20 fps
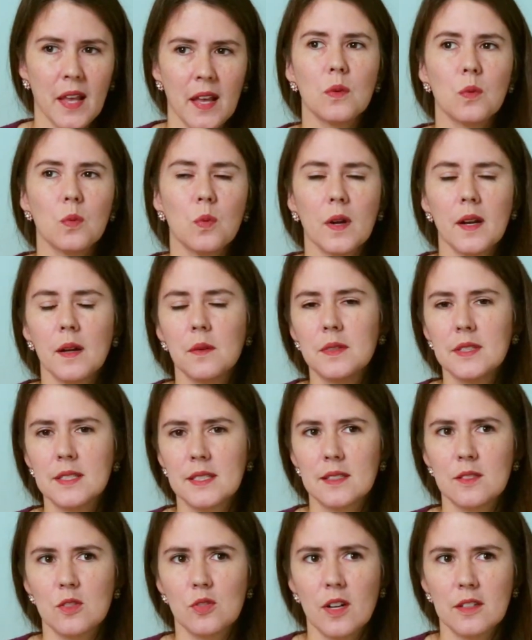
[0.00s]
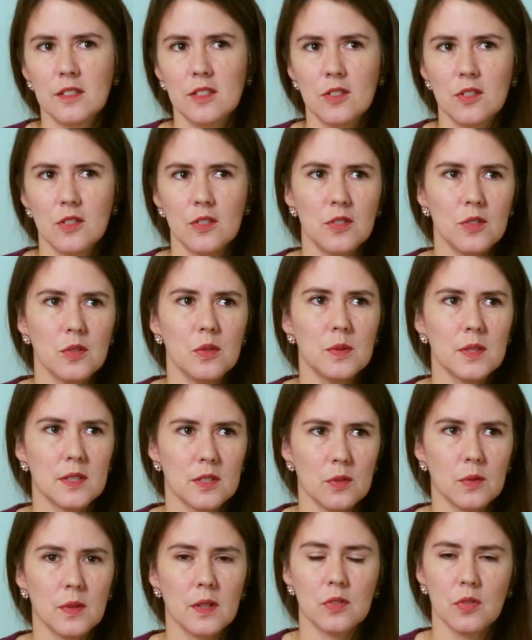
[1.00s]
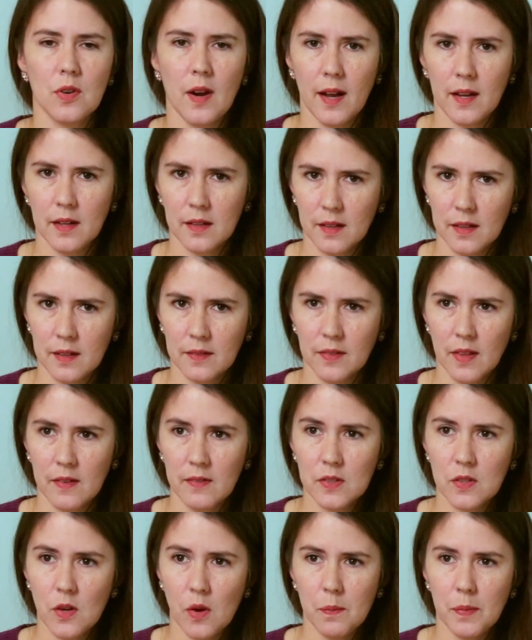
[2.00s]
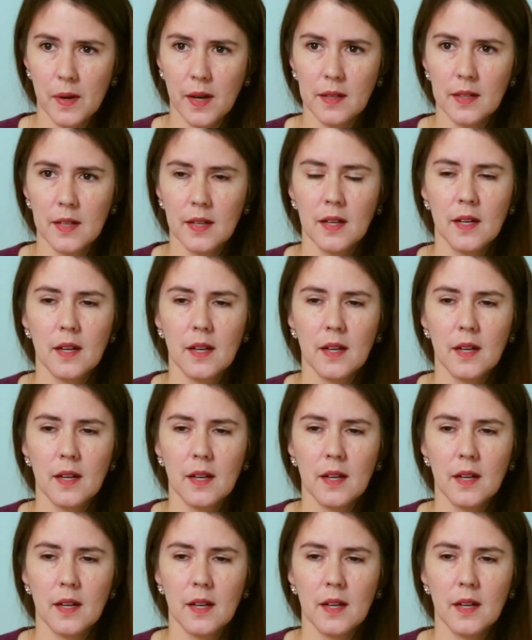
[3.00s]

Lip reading: What I was instructed to do was do a trial of levodopa,